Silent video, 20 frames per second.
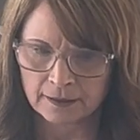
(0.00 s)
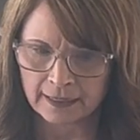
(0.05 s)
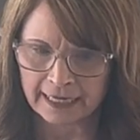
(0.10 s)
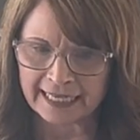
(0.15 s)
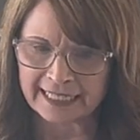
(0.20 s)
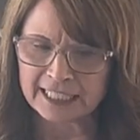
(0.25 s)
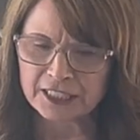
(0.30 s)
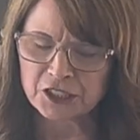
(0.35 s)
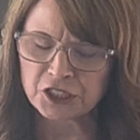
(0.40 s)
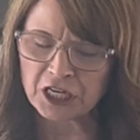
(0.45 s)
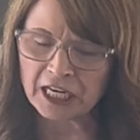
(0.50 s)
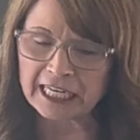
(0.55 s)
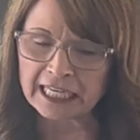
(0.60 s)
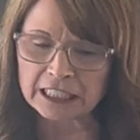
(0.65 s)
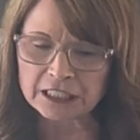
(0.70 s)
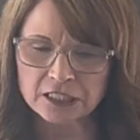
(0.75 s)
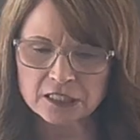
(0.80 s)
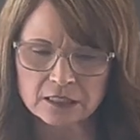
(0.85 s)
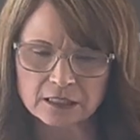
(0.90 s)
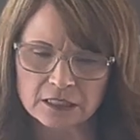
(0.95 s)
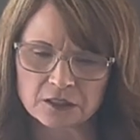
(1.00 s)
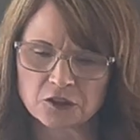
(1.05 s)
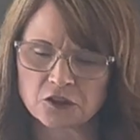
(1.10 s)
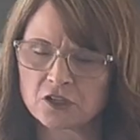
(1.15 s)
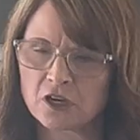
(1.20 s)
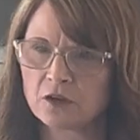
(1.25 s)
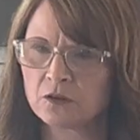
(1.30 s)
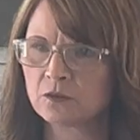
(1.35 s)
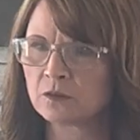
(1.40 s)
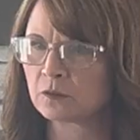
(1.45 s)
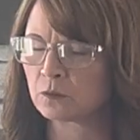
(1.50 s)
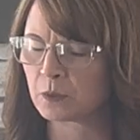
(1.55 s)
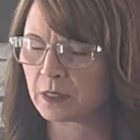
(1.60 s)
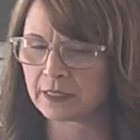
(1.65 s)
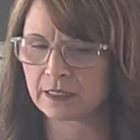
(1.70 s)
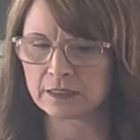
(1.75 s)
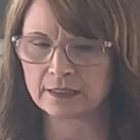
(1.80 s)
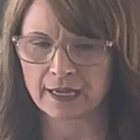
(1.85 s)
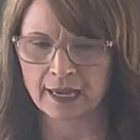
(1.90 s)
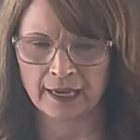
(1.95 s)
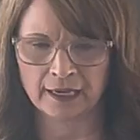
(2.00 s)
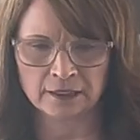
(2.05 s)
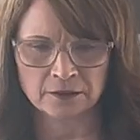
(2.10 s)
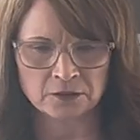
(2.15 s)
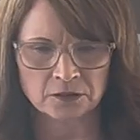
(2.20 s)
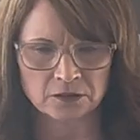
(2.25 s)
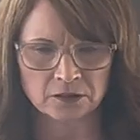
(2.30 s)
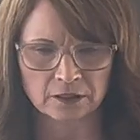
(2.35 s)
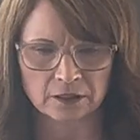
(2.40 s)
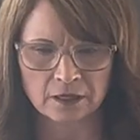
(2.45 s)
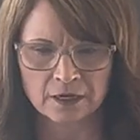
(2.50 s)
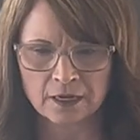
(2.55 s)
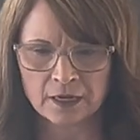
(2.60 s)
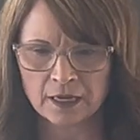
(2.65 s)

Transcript: And he changes his tone with his answer.